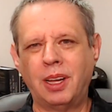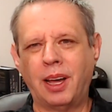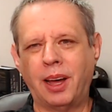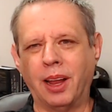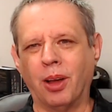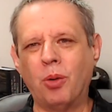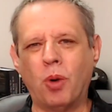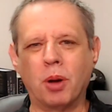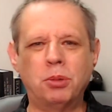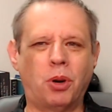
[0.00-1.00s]
Hello,
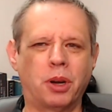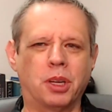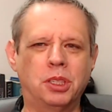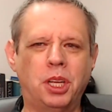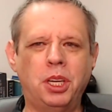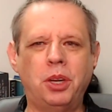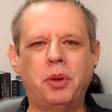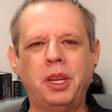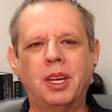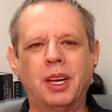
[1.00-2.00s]
welcome to our
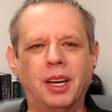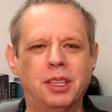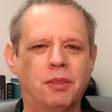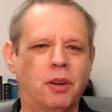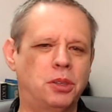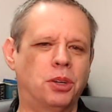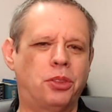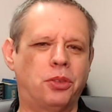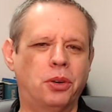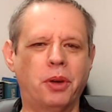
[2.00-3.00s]
continuing devotional
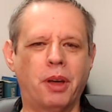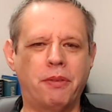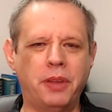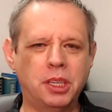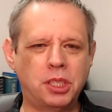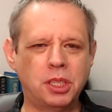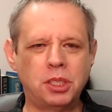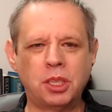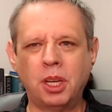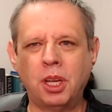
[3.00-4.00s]
through
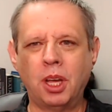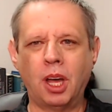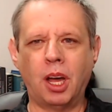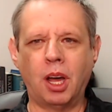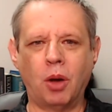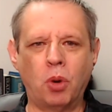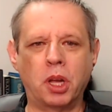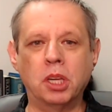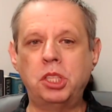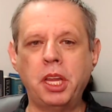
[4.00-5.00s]
Ephesians. We're
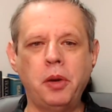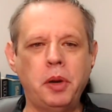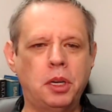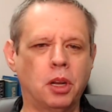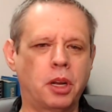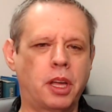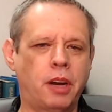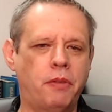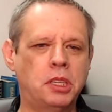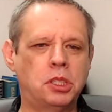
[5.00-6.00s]
continuing to look at
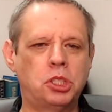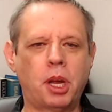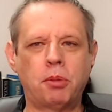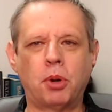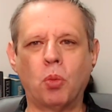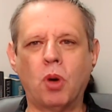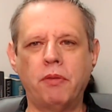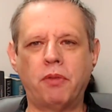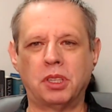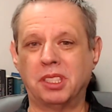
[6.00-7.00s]
Ephesians chapter
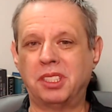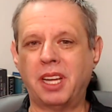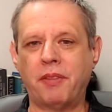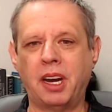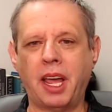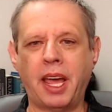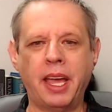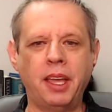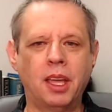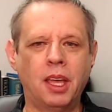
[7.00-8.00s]
1, verses 7 and
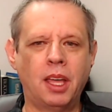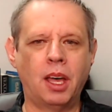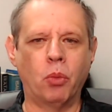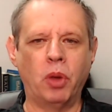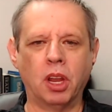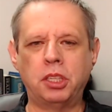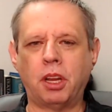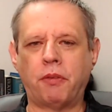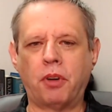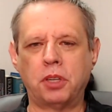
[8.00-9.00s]
8. We looked at
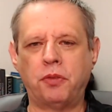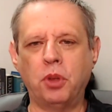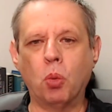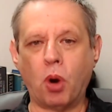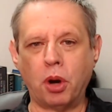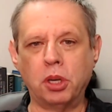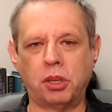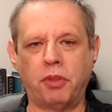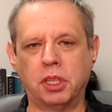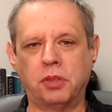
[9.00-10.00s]
the first few words
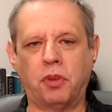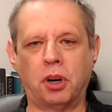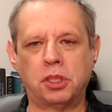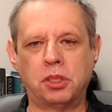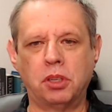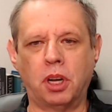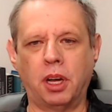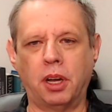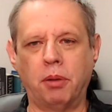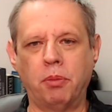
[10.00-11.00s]
of this verse, in